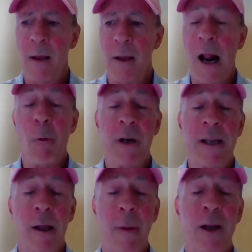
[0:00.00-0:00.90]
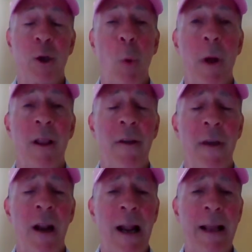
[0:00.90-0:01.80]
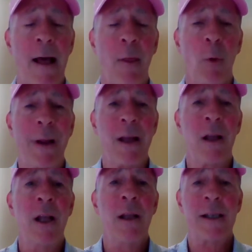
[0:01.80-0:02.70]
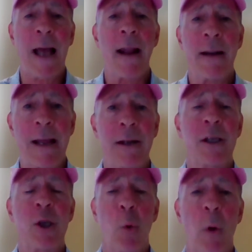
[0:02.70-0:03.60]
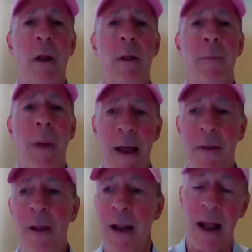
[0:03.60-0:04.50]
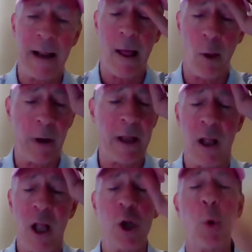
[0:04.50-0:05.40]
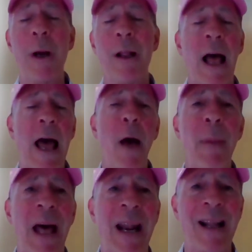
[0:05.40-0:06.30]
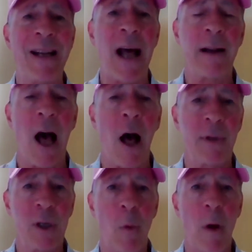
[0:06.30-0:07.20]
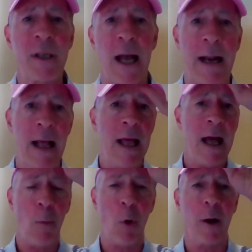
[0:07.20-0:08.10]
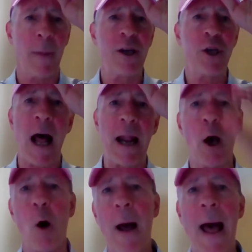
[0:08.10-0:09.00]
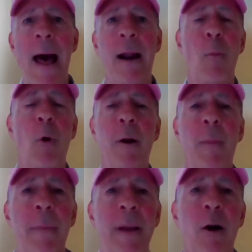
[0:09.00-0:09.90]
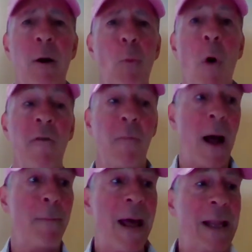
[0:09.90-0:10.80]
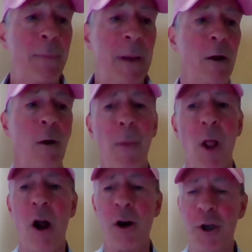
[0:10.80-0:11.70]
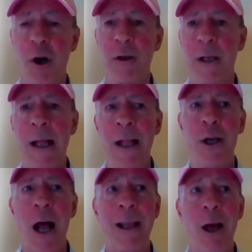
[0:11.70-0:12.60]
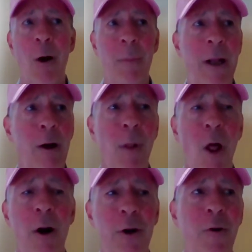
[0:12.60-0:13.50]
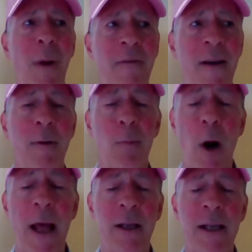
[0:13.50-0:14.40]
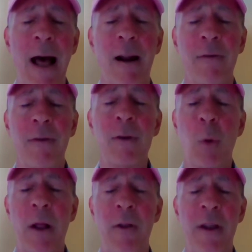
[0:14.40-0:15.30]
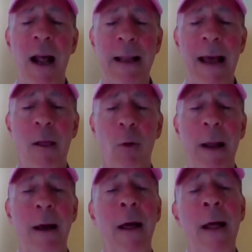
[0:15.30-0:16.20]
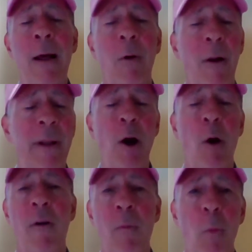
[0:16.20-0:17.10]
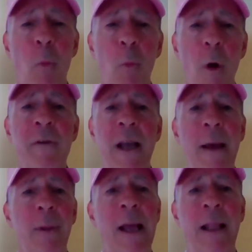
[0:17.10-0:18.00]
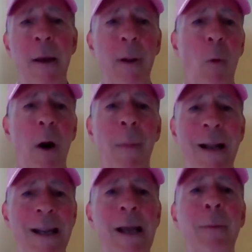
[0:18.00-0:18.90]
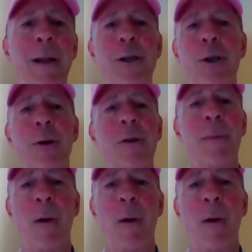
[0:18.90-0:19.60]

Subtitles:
And I want to tell you about Twill in the Edina Galleria, Scott Dayton's Twill in the Edina Galleria, Twill WMN.com is the website. I'm wearing my Johnny O hat. I'm wearing one of my many Peter Millar shirts. Johnny O and Peter Millar are two of my favorite brands out of Twill in the Edina Galleria. When I've been going to Wolves games lately, I've been wearing my Dingman shoes.